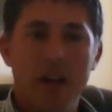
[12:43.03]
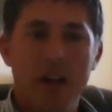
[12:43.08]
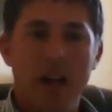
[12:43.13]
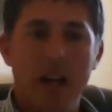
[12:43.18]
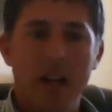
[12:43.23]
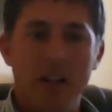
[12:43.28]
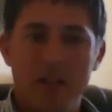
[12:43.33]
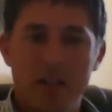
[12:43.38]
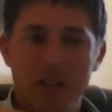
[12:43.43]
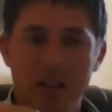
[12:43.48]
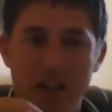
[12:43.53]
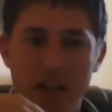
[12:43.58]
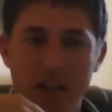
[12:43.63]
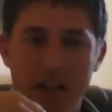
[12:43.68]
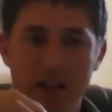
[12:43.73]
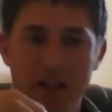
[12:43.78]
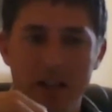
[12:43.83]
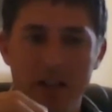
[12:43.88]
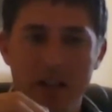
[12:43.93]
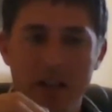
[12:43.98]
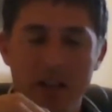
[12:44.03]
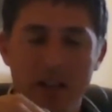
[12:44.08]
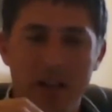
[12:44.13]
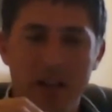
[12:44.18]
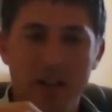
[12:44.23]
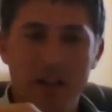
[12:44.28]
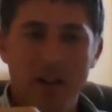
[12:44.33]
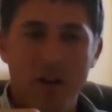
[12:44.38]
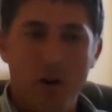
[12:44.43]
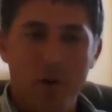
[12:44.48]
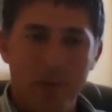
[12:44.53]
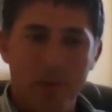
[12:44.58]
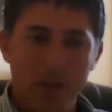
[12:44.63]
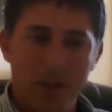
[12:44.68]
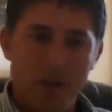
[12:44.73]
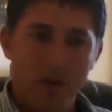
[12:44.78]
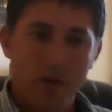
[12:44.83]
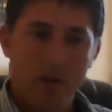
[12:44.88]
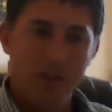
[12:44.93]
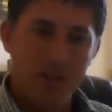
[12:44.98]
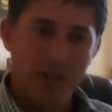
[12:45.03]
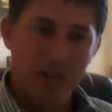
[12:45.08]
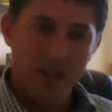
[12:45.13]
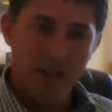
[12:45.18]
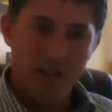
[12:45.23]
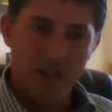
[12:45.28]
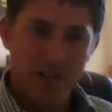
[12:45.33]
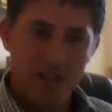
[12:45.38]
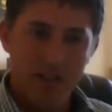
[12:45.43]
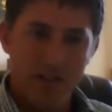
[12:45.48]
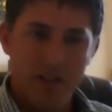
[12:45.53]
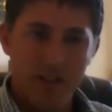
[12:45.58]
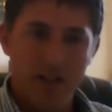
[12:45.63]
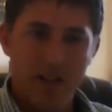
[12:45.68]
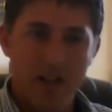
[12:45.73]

actually hopping on the